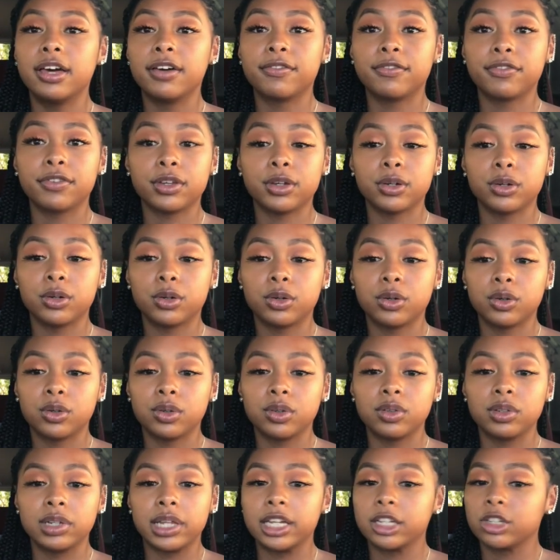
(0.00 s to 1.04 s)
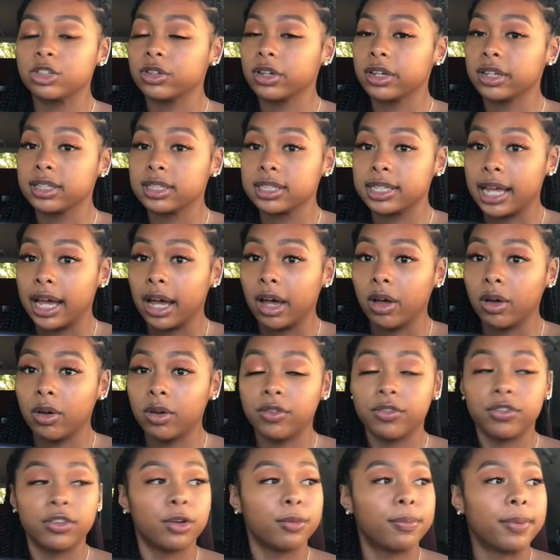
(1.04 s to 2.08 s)
feel less stressed out,
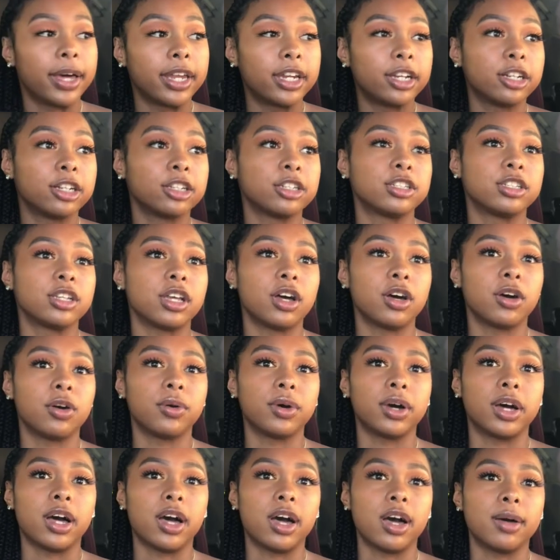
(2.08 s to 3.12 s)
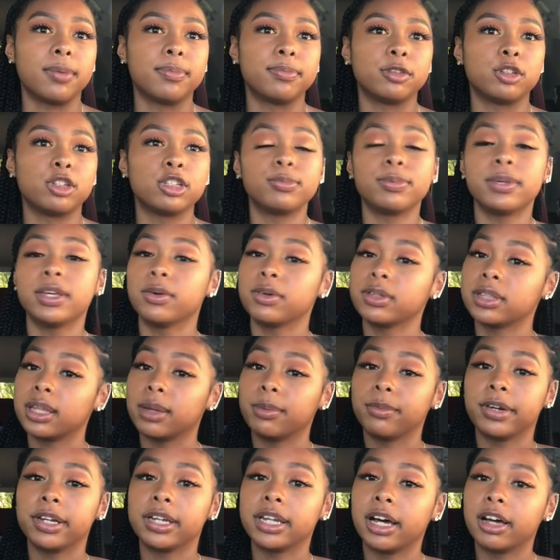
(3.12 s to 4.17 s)
feel better. So just being with them
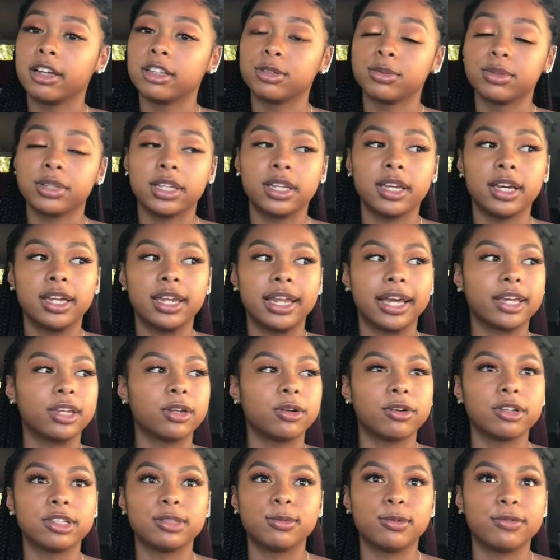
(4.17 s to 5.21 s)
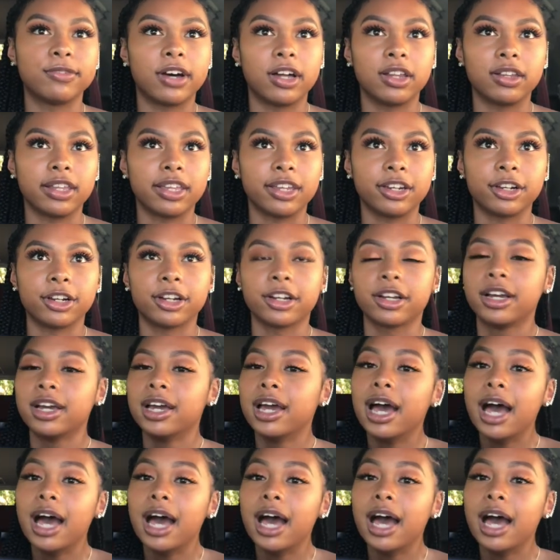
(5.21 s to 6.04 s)
right now is really good. I can always move out later.